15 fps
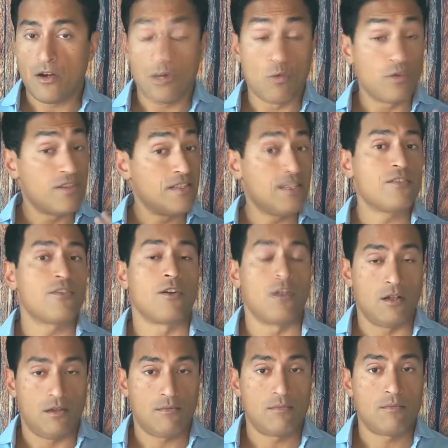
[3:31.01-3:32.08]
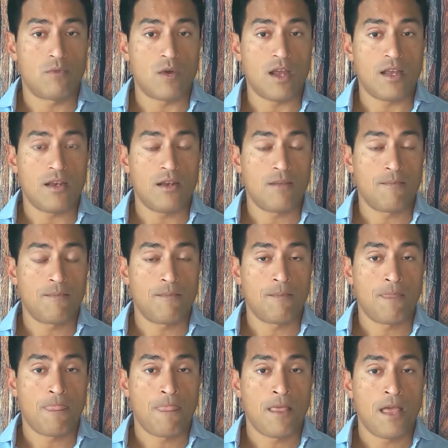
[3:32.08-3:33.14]
It was seasonal, right?
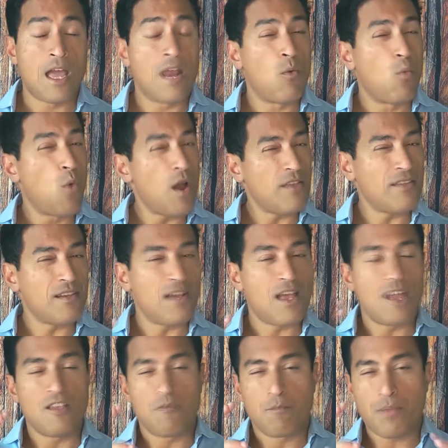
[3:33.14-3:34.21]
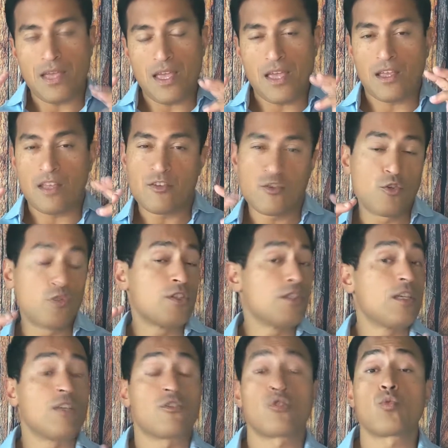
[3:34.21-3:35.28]
And it wasn't as big and juicy
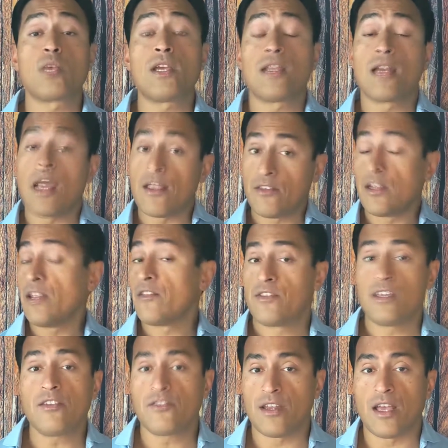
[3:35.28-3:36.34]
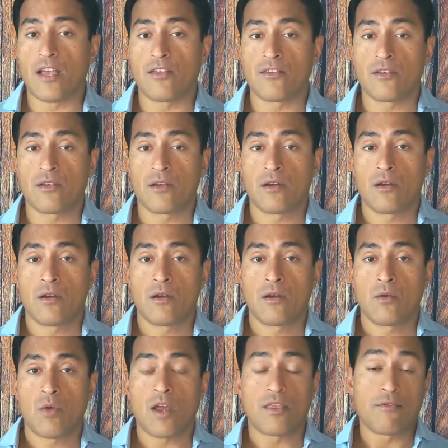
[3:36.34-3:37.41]
and sweet as it is these days,
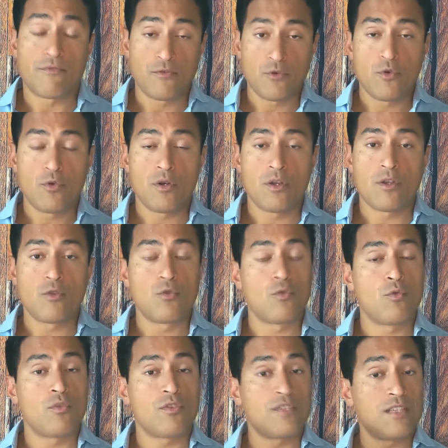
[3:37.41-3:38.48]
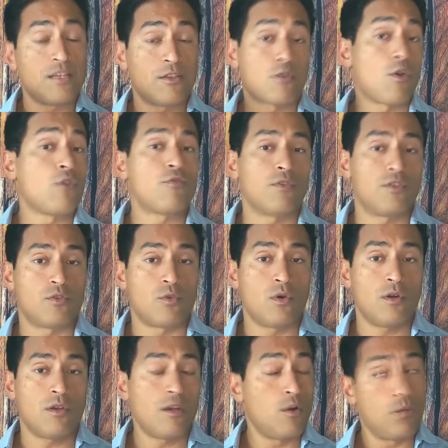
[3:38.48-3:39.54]
right? The fruit you see at the grocery
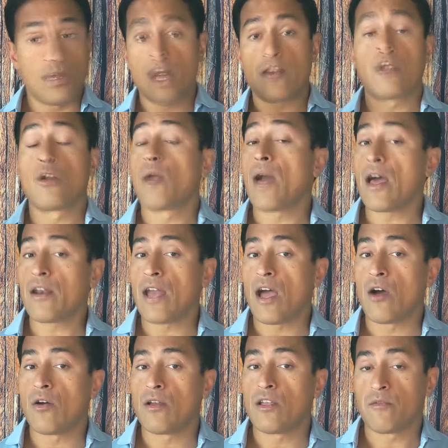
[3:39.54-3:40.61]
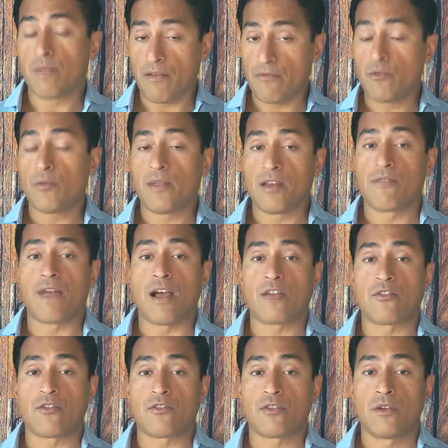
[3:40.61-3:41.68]
store, you know, we get it year round now, it's by food
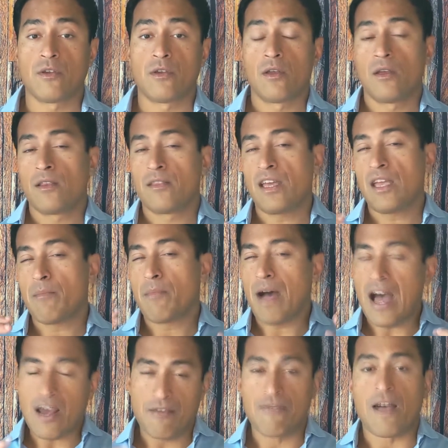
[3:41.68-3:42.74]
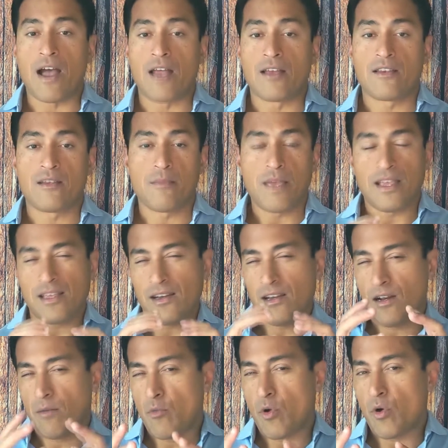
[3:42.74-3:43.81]
manufacturers. They modify it to make it a
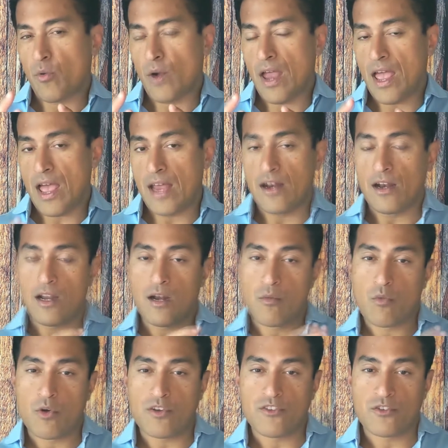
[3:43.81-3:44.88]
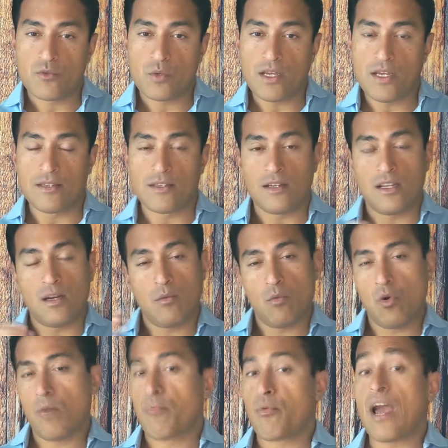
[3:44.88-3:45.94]
little more red, a little more sweet, a little
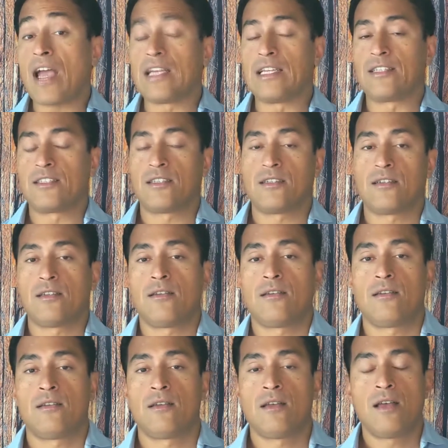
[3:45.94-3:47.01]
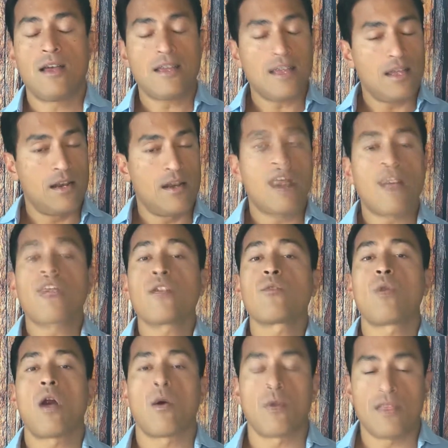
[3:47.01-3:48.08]
more bright. Again, nothing
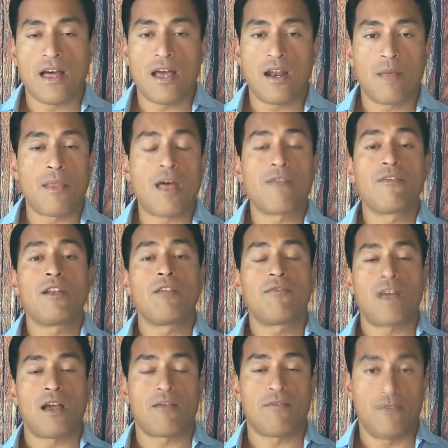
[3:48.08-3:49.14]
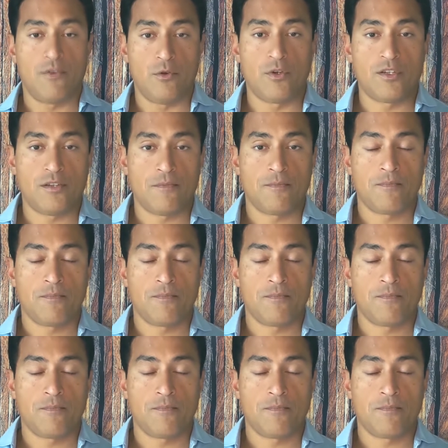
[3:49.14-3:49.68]
wrong with that. I'm not vilifying fruit.